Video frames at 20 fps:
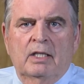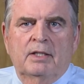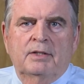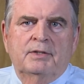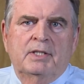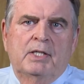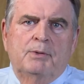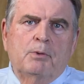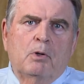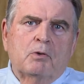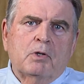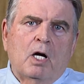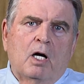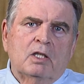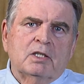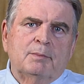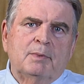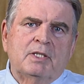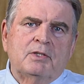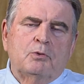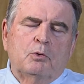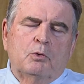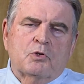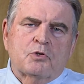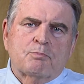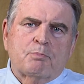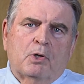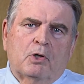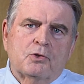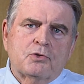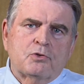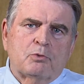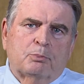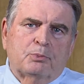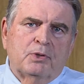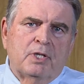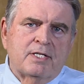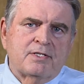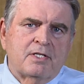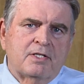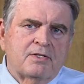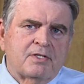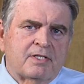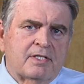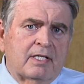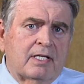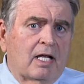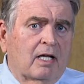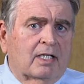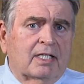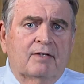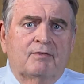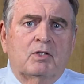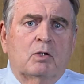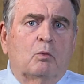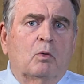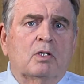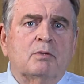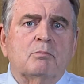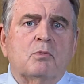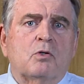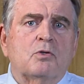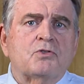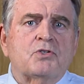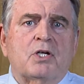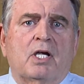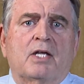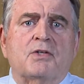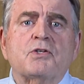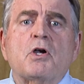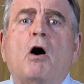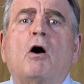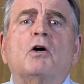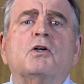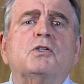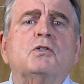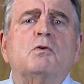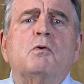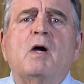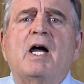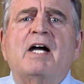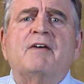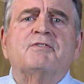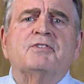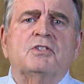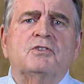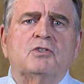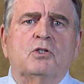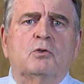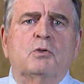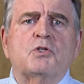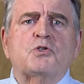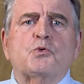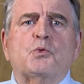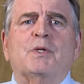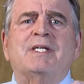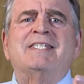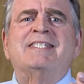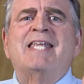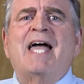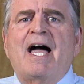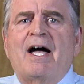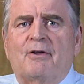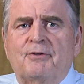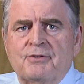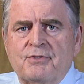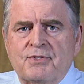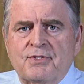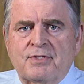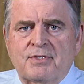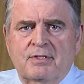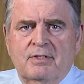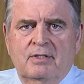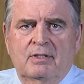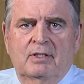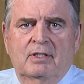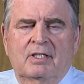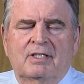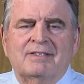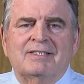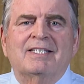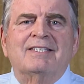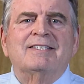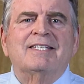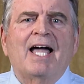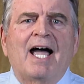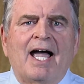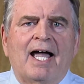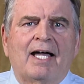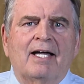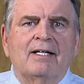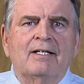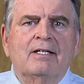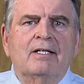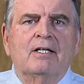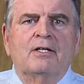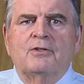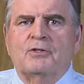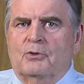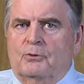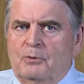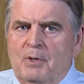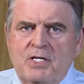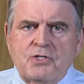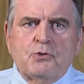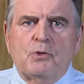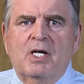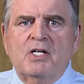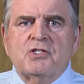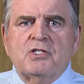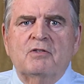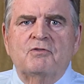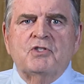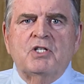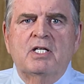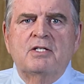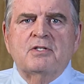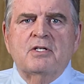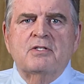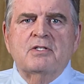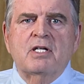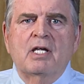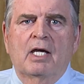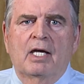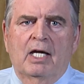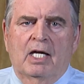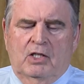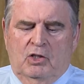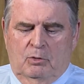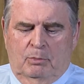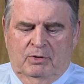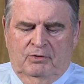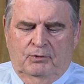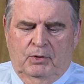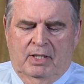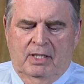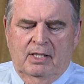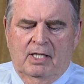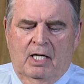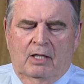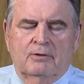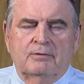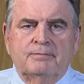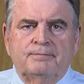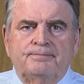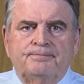Nero called him into his personal presence and said, I'll give you one more chance. All you have to do is renounce, deny the resurrection of Jesus, and you'll be free to go.